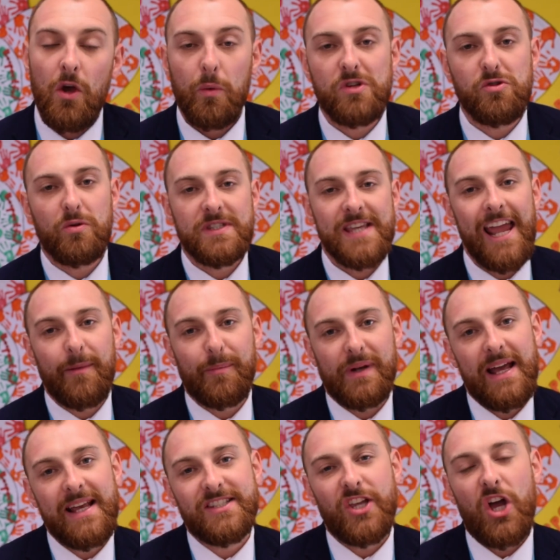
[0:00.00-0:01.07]
which will take
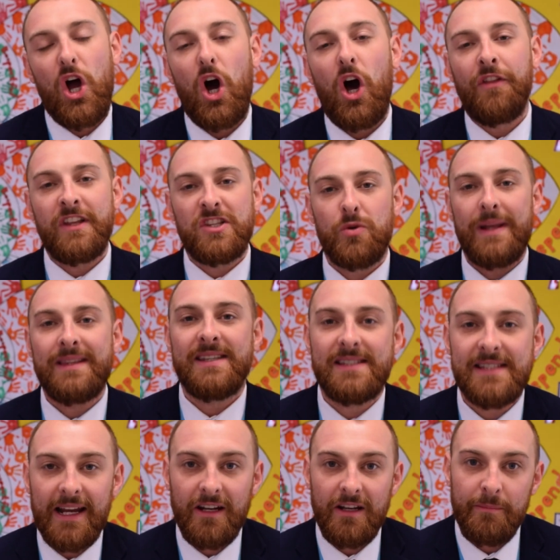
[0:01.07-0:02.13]
place on the
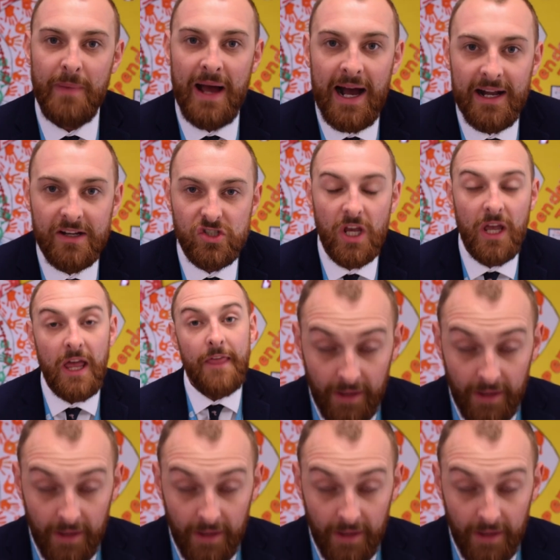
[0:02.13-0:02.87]
22nd of March.